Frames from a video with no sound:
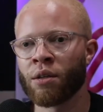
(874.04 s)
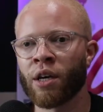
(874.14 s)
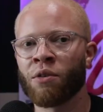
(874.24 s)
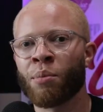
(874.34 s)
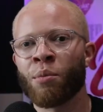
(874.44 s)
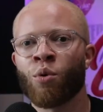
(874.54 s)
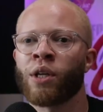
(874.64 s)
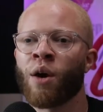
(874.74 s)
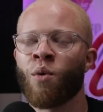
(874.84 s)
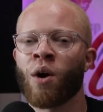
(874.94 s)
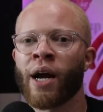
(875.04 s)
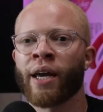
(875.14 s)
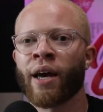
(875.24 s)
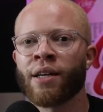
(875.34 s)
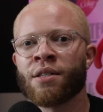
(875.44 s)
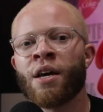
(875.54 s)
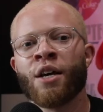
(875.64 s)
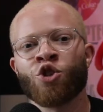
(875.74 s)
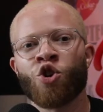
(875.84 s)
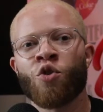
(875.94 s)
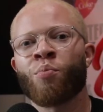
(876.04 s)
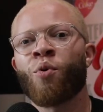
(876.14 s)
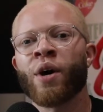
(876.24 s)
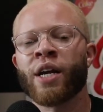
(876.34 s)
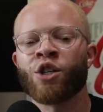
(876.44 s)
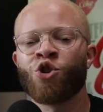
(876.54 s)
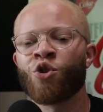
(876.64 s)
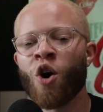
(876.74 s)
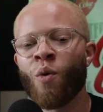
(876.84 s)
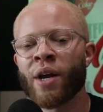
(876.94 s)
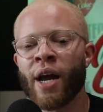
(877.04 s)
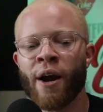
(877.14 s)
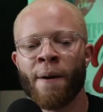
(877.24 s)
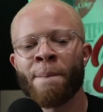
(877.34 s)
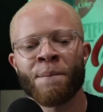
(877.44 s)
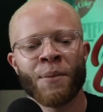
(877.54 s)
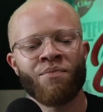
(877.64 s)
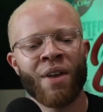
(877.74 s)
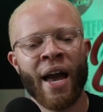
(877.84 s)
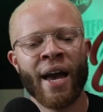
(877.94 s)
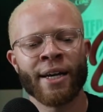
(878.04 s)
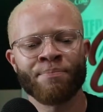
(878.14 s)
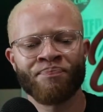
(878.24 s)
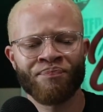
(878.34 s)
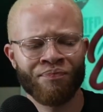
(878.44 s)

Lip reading: Give the people what they want, I guess. So the point is, you go in there and